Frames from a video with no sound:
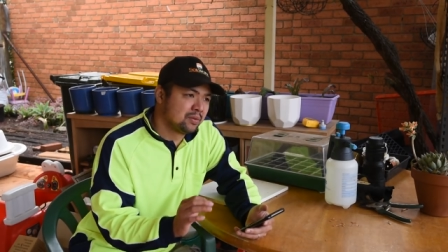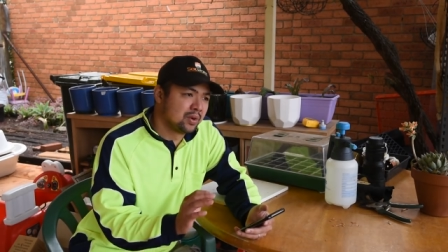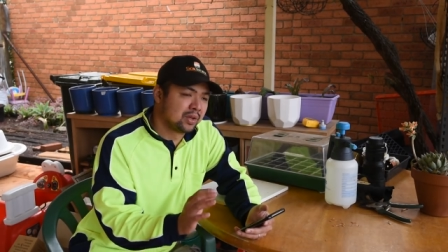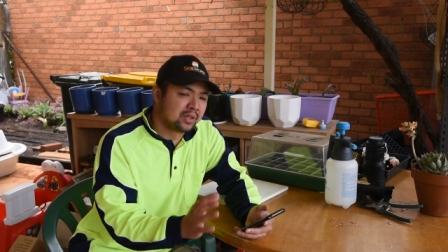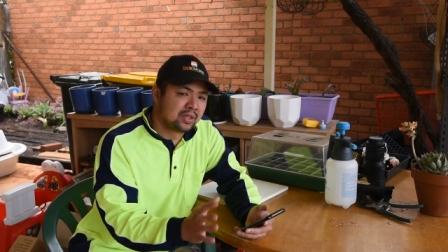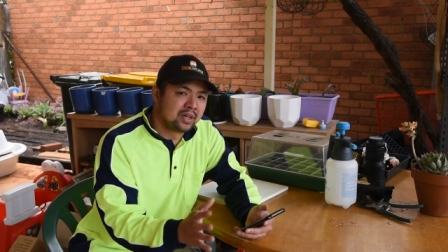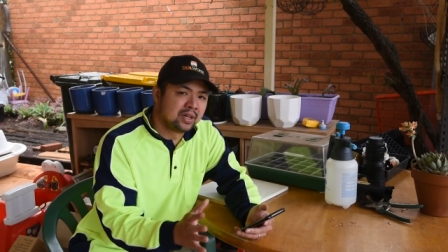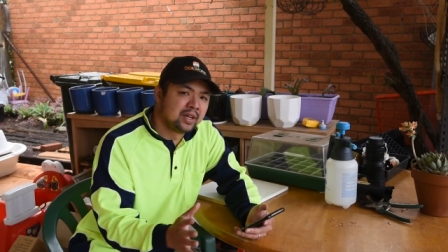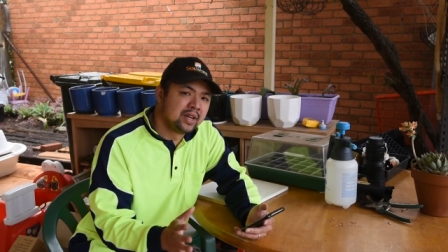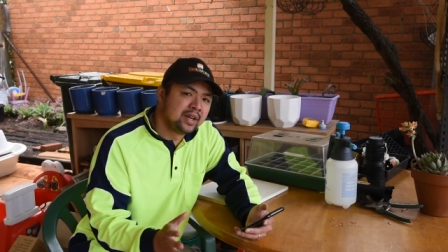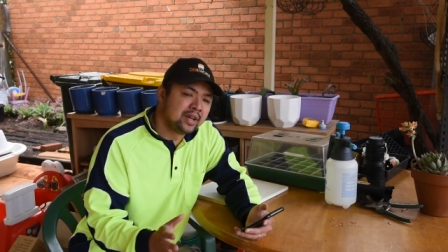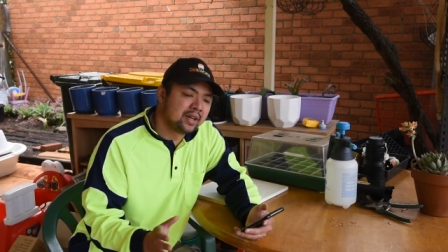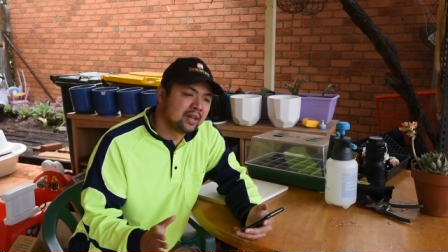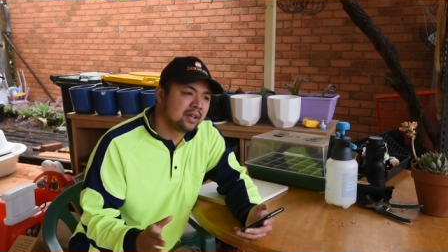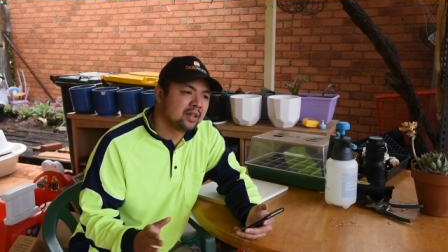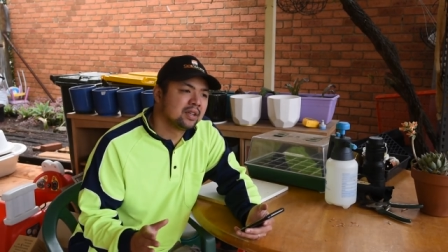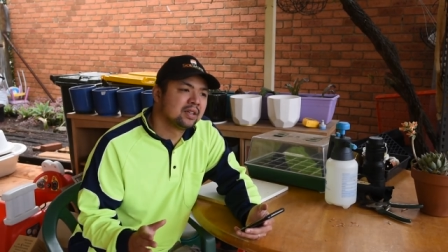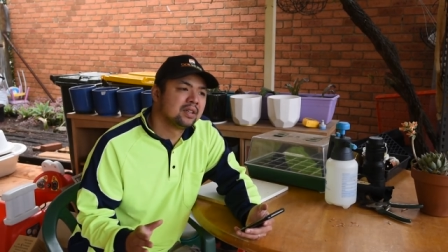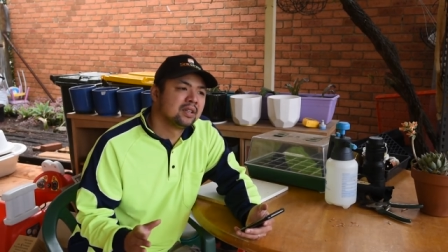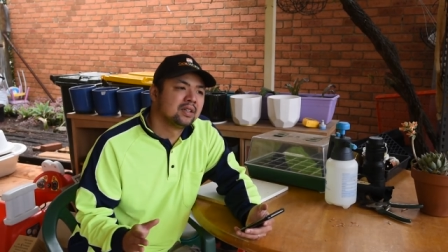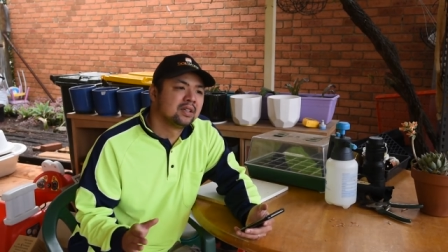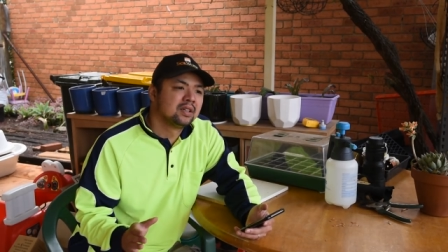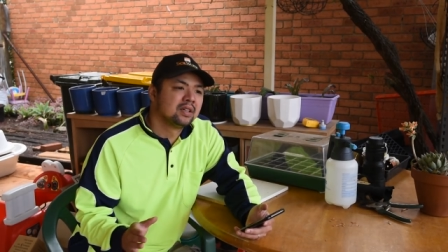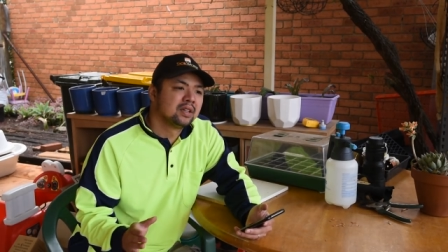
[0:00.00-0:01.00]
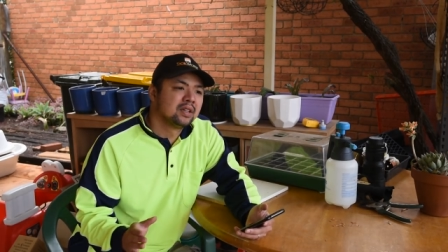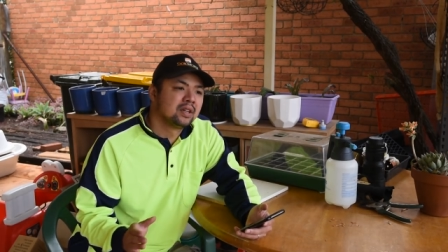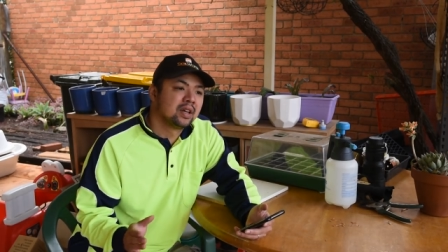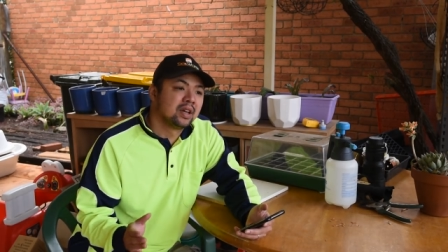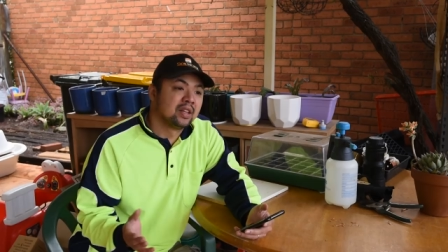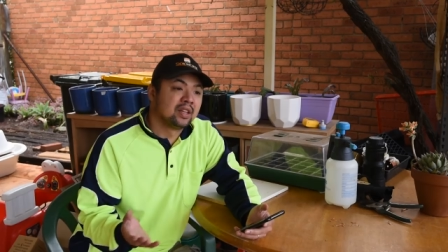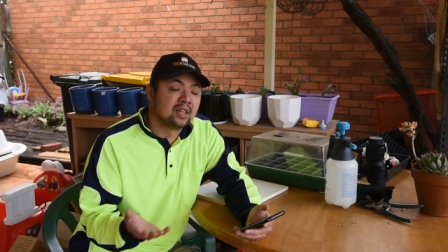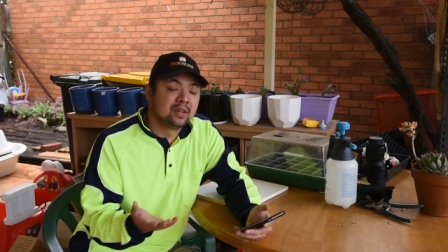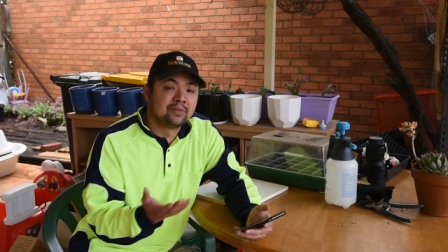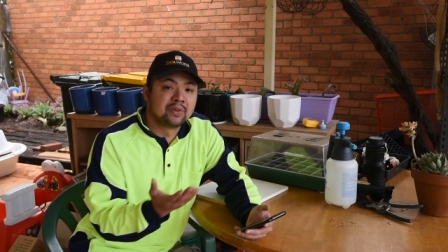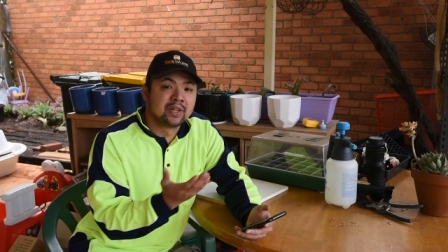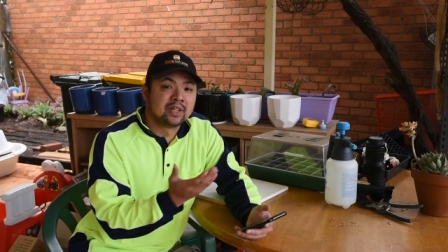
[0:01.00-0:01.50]
watering,
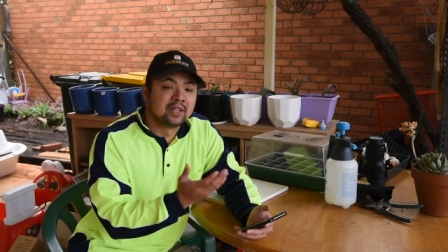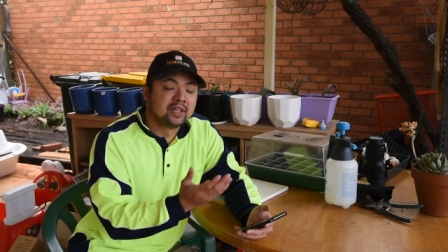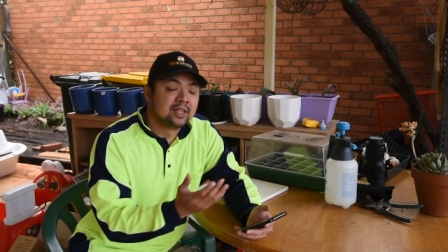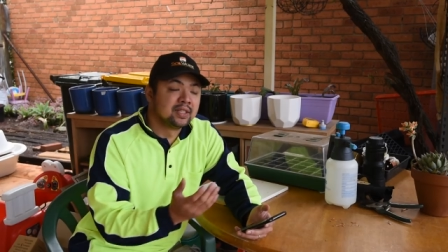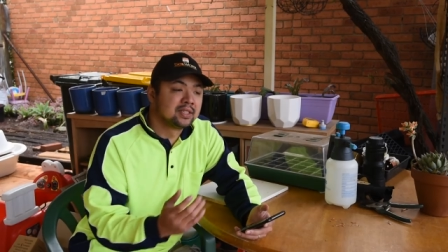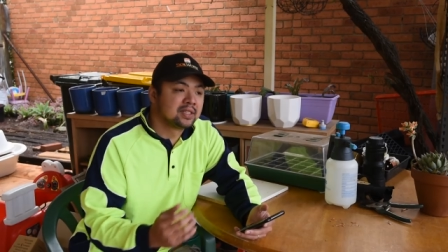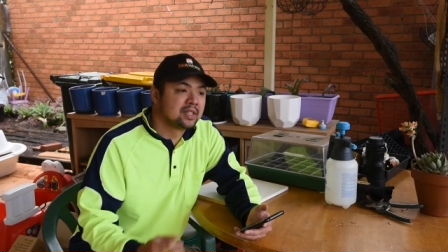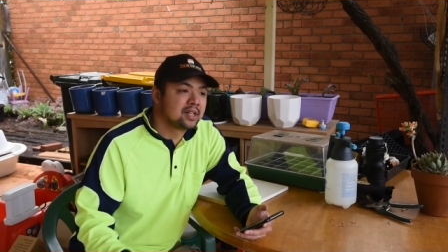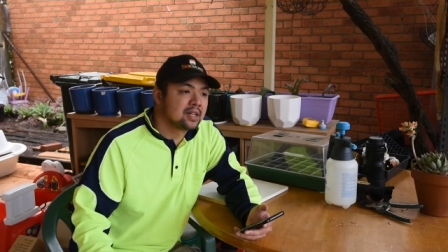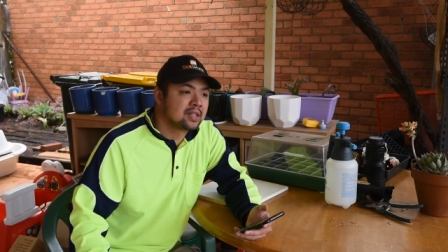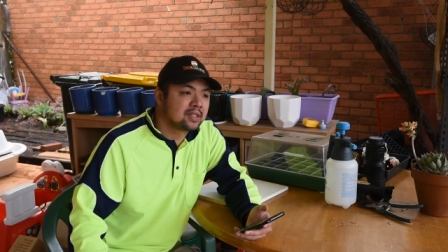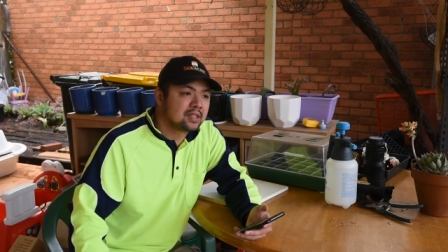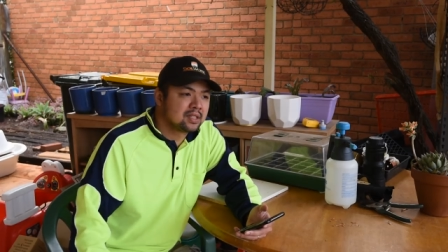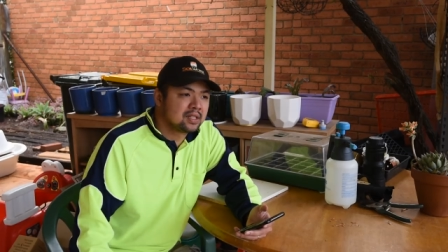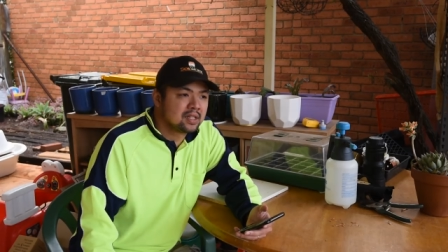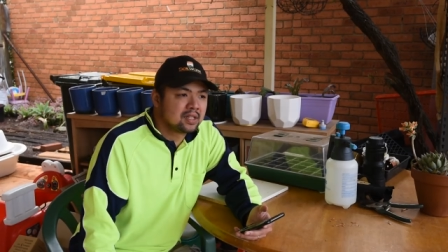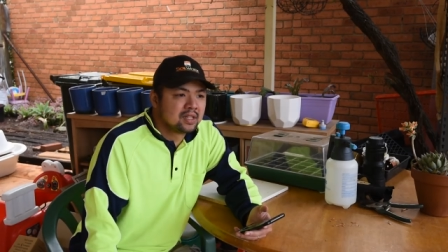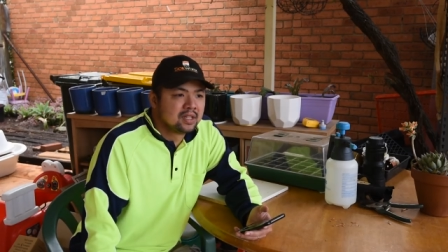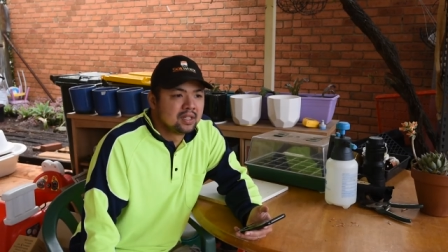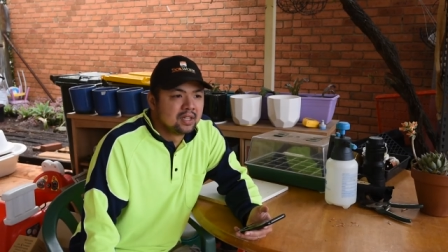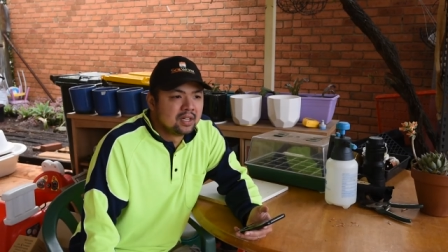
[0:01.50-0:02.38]
and even insects.